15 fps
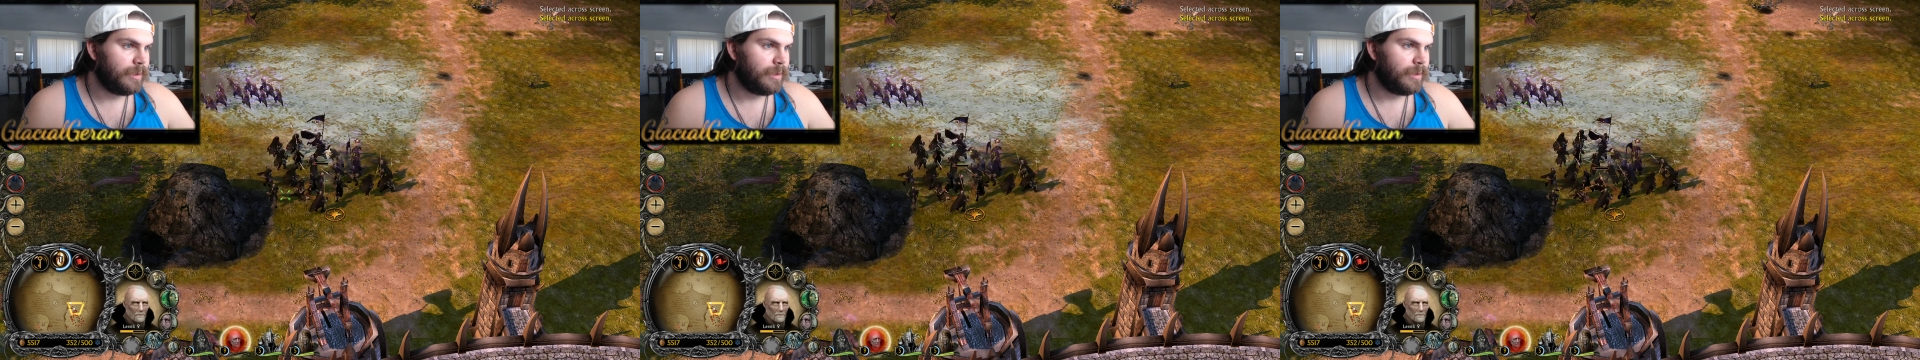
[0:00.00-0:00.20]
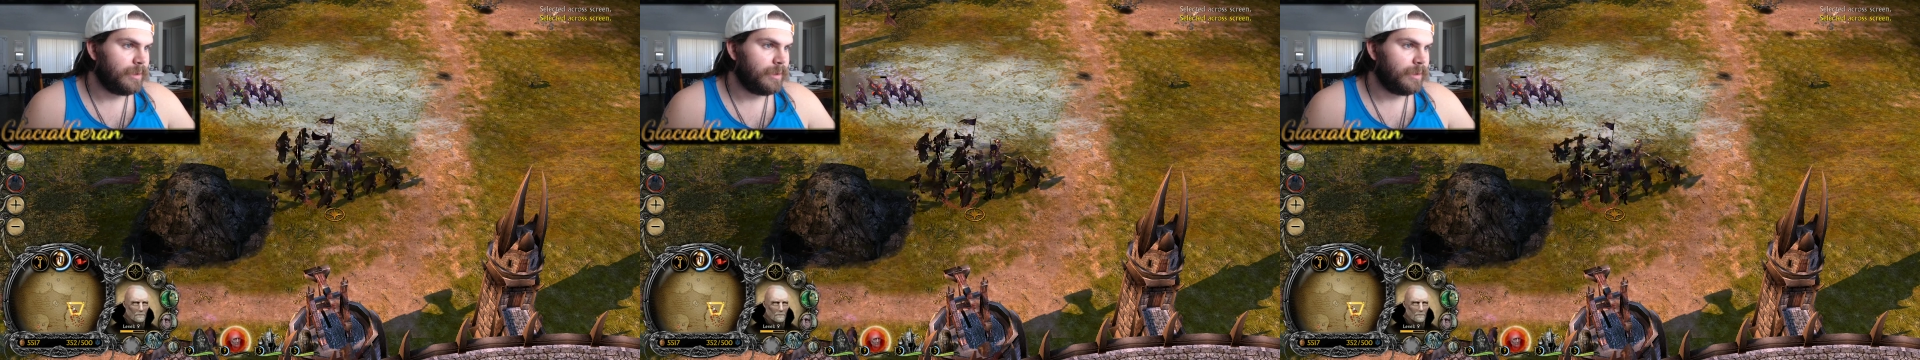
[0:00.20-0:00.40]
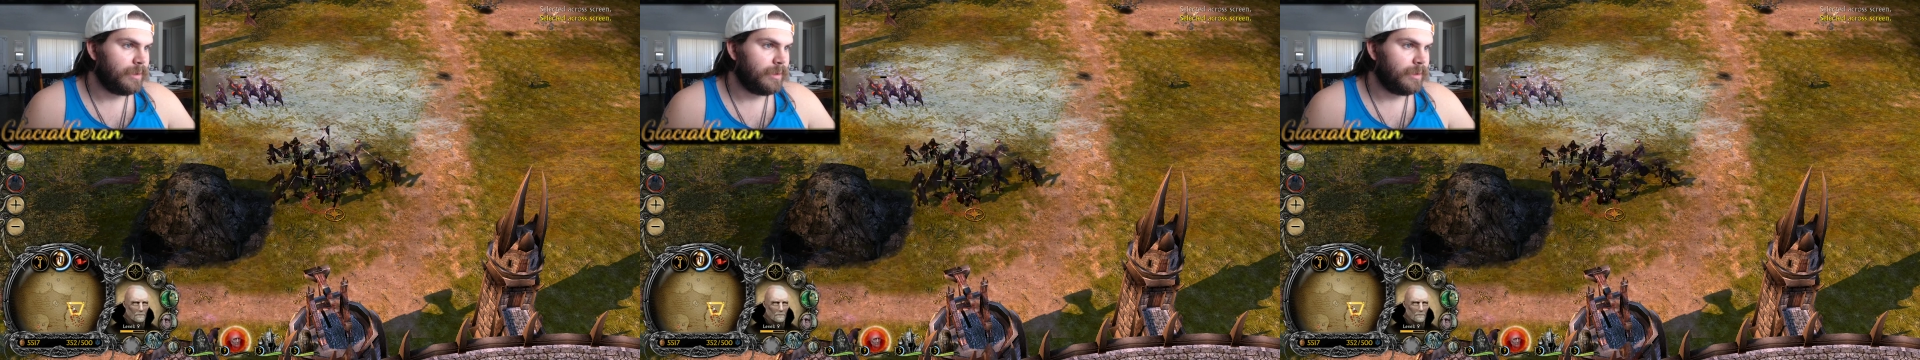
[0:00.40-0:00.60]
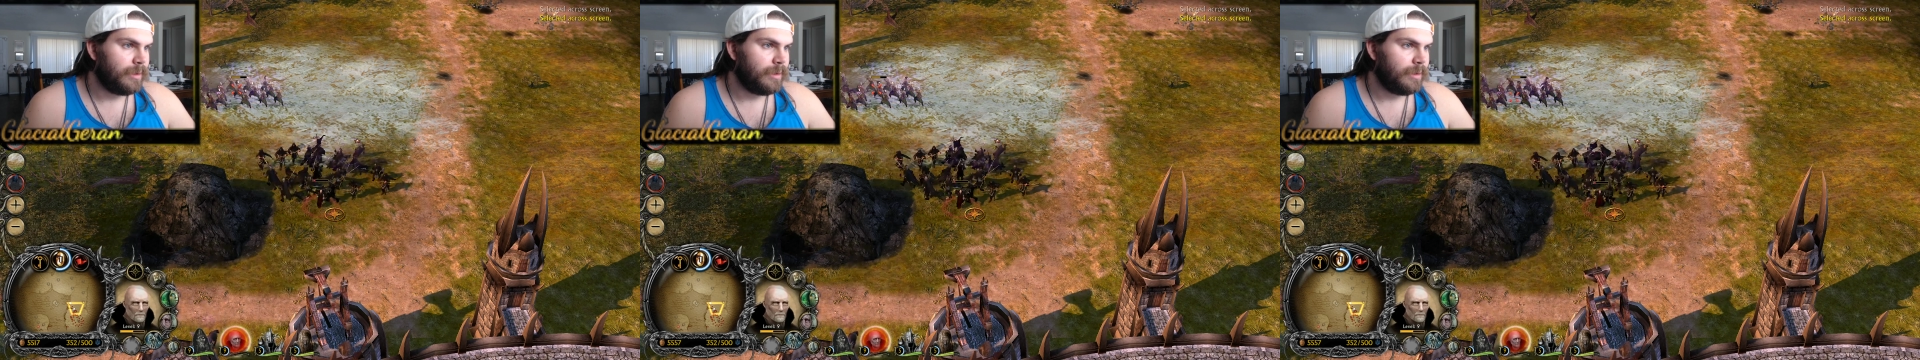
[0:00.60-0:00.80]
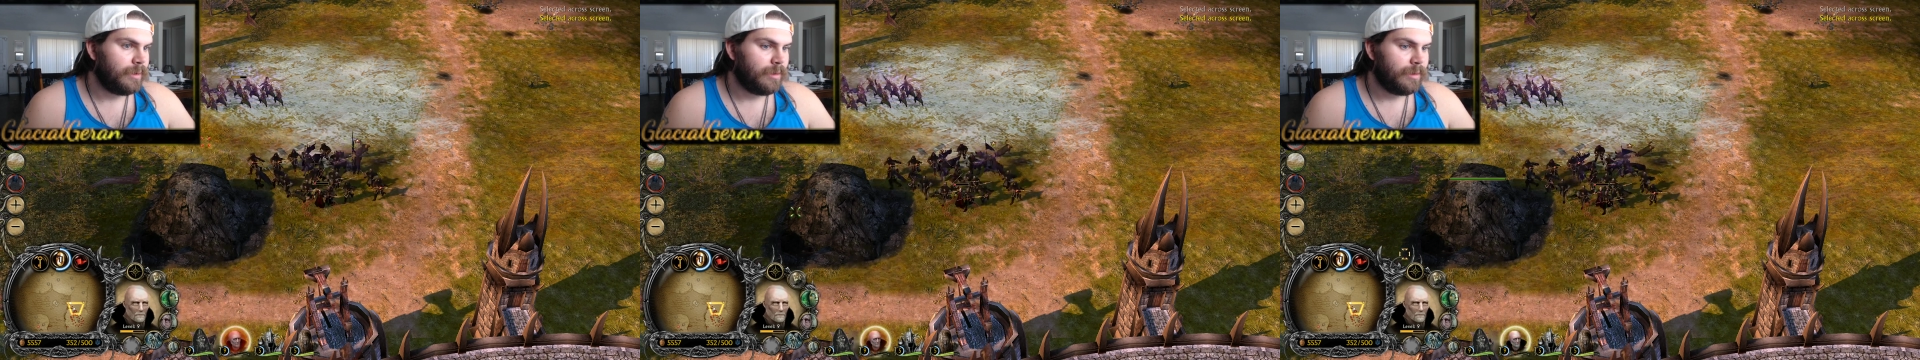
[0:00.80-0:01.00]

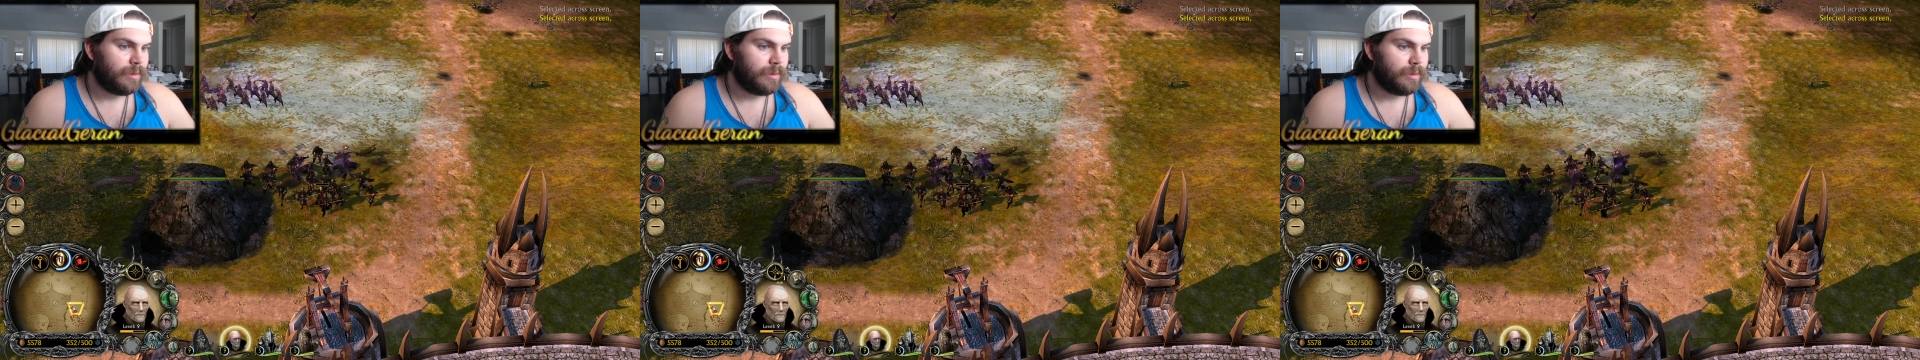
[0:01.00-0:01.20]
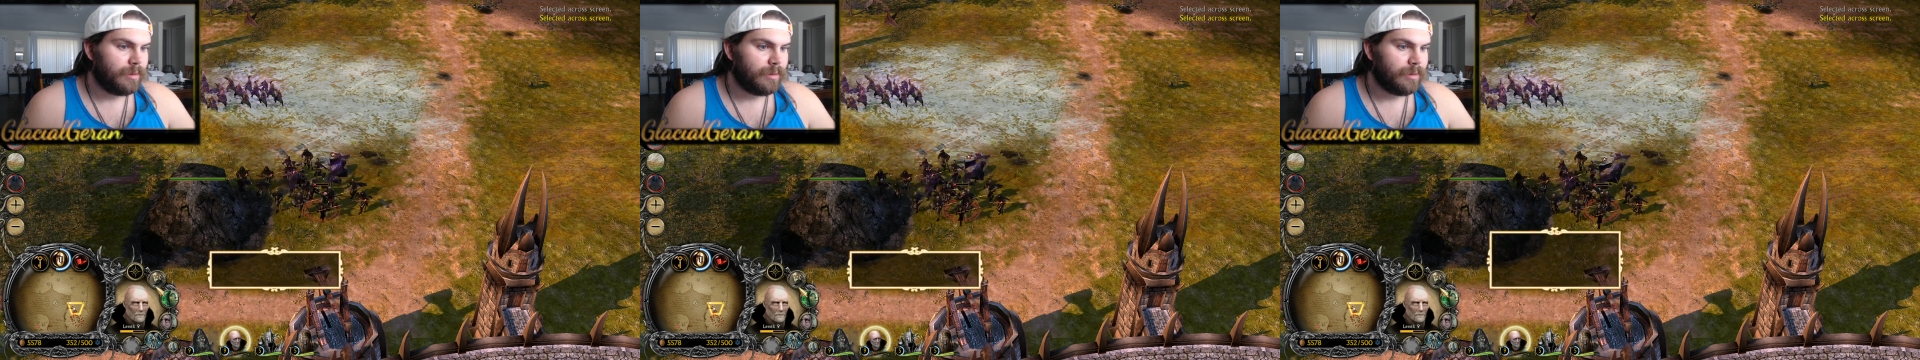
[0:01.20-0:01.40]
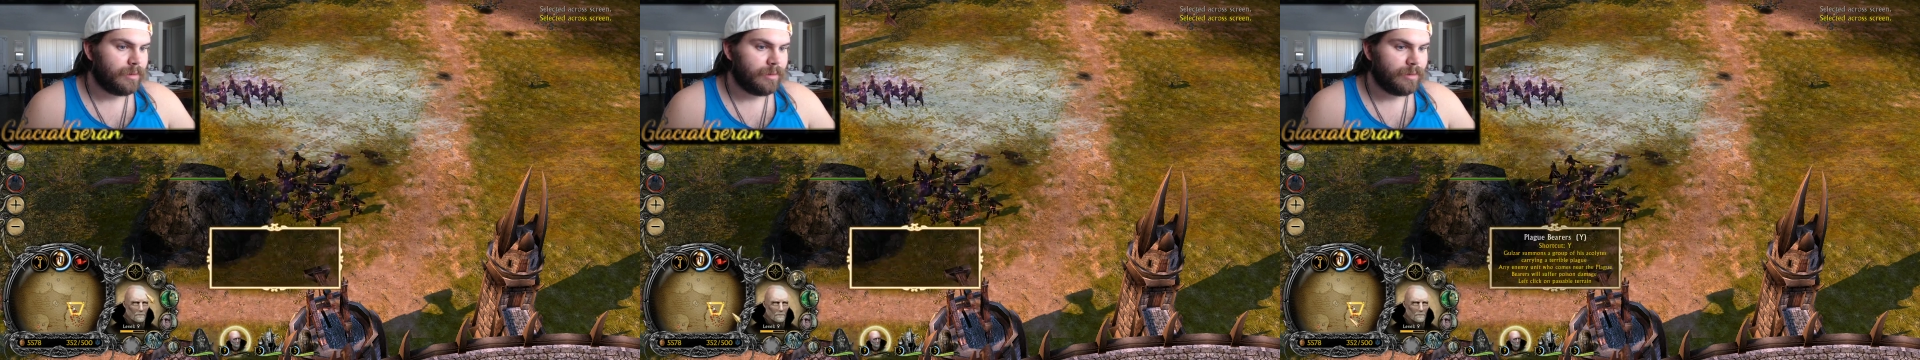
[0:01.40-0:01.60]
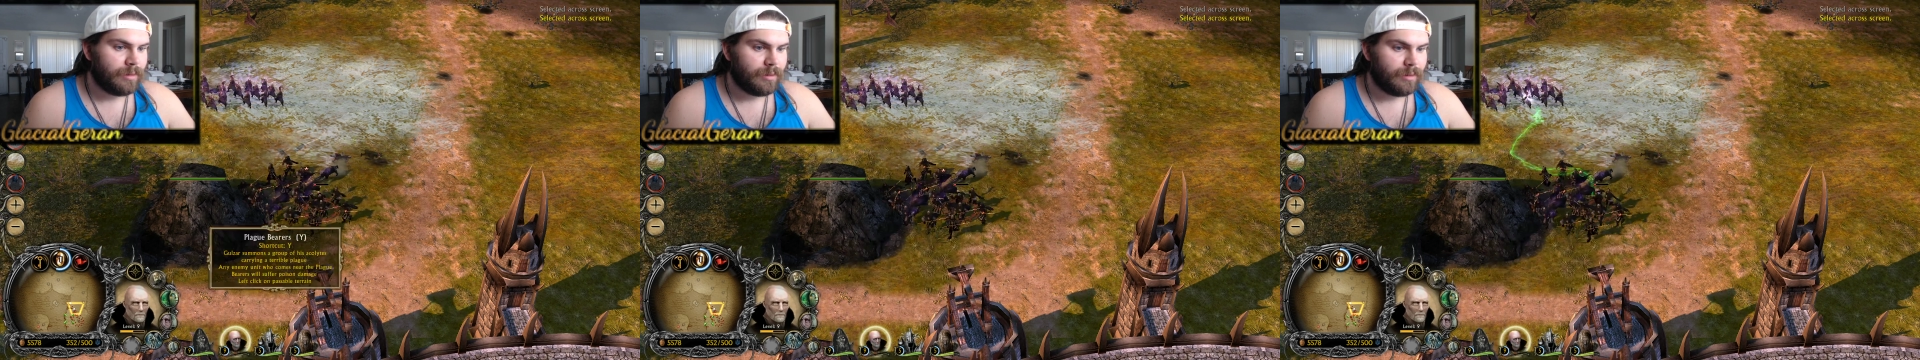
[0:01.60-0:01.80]
(silence)